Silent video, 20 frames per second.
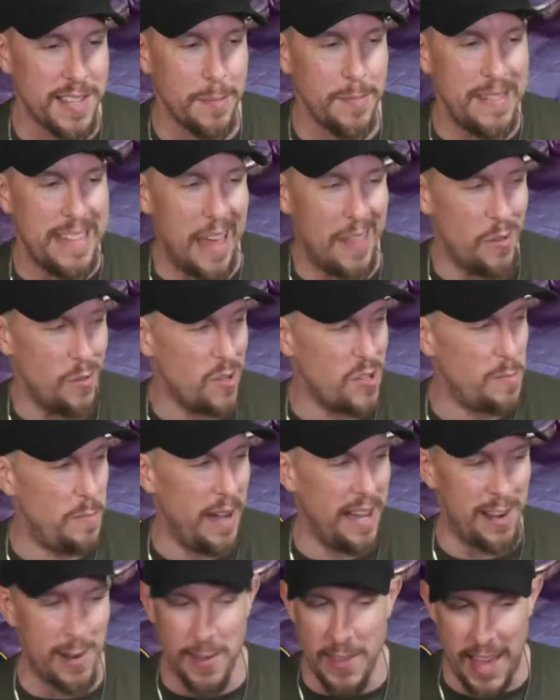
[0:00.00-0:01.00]
some Nether
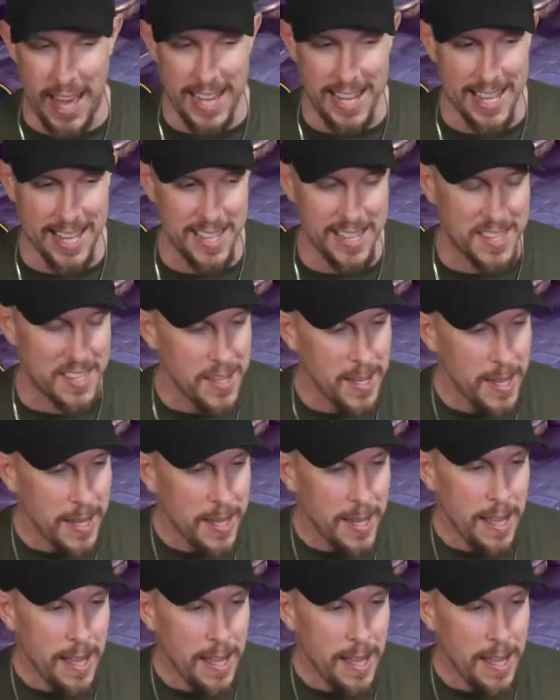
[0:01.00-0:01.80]
Spider, that is.